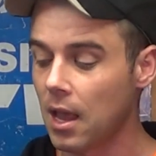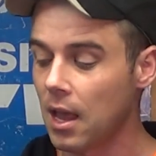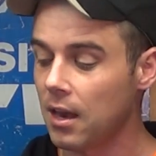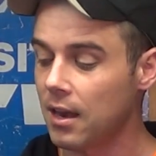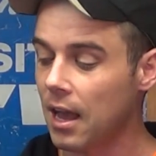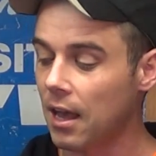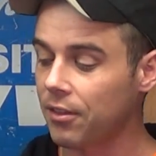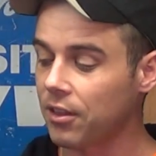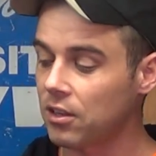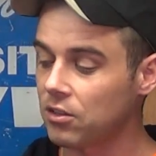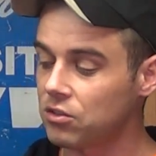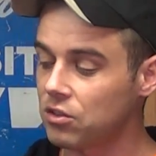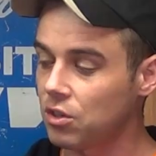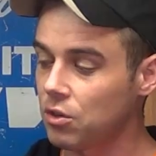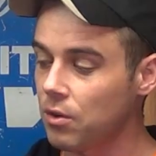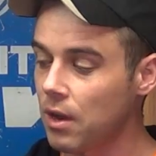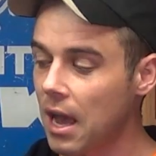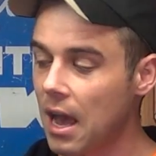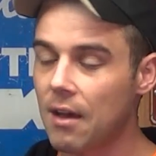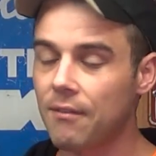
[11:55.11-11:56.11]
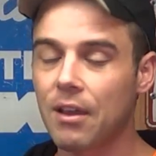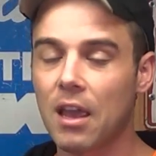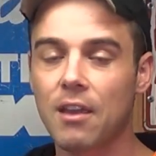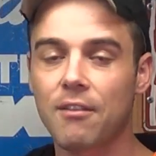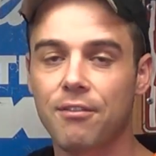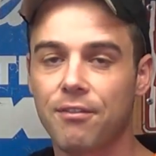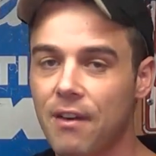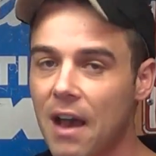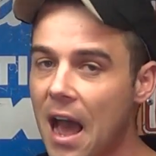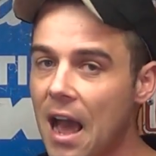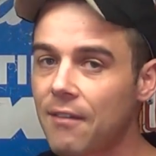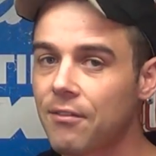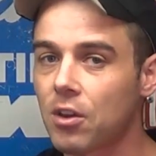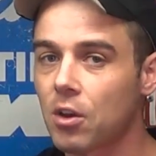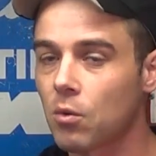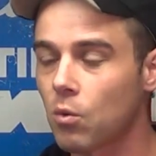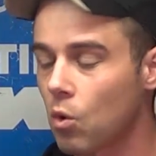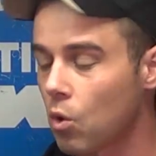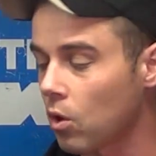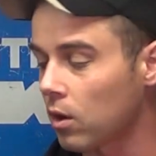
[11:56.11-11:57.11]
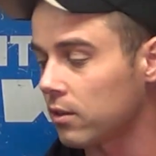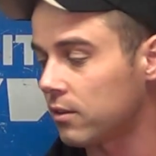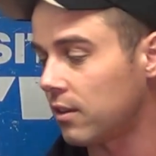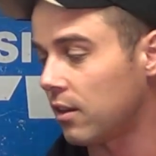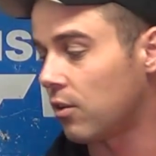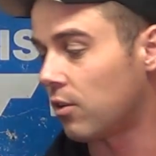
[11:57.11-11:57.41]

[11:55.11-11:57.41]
Now these do have a 5-year warranty